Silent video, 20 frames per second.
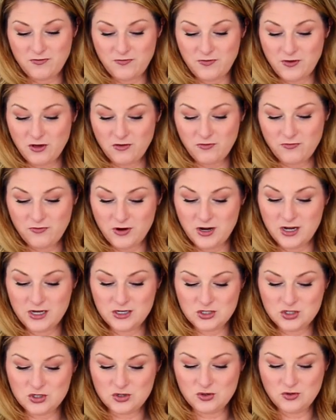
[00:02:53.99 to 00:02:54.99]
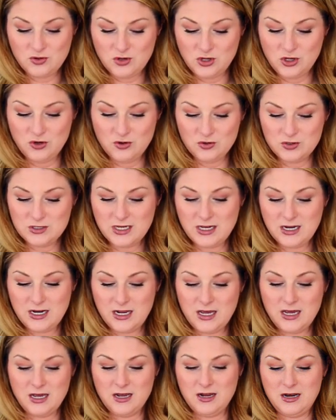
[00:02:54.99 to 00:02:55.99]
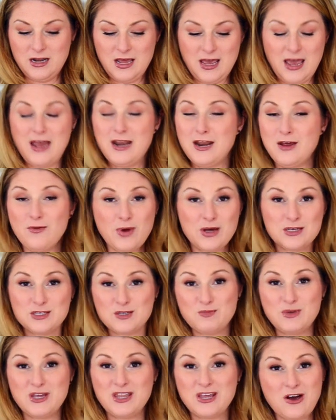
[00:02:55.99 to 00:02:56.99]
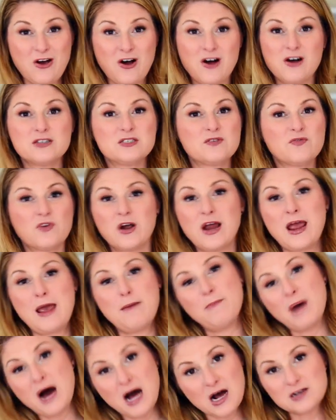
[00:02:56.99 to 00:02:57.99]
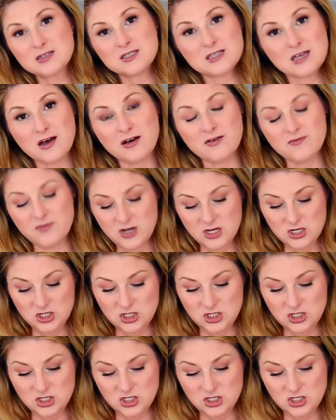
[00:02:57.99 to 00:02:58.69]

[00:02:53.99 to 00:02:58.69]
Feel free to use it in any recipe that calls for a box of